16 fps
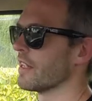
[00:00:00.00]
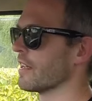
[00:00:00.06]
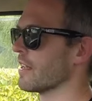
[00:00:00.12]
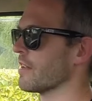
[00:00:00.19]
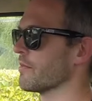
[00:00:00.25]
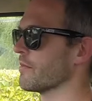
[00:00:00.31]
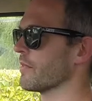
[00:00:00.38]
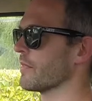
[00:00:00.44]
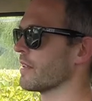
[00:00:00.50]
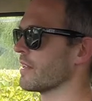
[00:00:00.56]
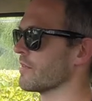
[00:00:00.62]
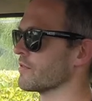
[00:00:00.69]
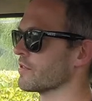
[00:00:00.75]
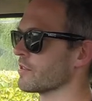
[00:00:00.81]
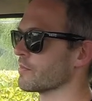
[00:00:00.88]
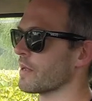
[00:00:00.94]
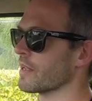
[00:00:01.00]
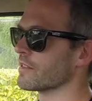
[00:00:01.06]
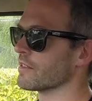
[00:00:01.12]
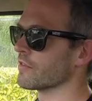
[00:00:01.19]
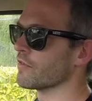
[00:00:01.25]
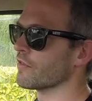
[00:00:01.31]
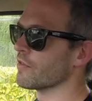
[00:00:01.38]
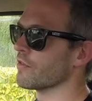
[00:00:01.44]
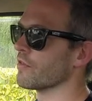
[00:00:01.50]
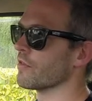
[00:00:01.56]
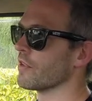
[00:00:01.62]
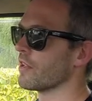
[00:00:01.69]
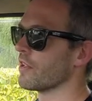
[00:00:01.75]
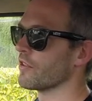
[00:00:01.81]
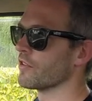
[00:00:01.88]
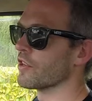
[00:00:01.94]
Um, it was just better for
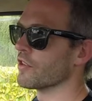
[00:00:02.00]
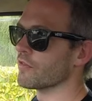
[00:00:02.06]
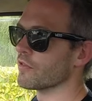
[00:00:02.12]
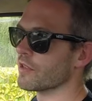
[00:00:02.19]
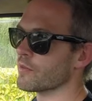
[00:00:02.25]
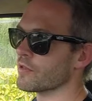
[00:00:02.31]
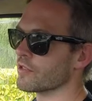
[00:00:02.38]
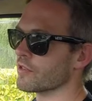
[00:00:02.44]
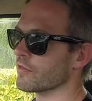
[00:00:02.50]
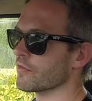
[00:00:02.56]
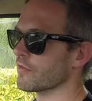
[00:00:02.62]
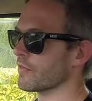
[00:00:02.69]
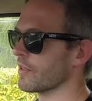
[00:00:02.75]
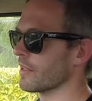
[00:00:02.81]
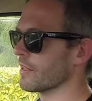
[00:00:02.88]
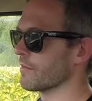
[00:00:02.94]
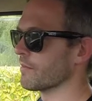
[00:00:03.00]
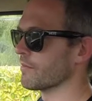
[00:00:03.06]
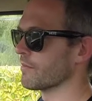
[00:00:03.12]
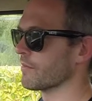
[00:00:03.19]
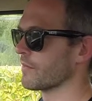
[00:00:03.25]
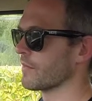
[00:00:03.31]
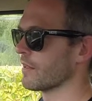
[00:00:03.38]
the overall image of um,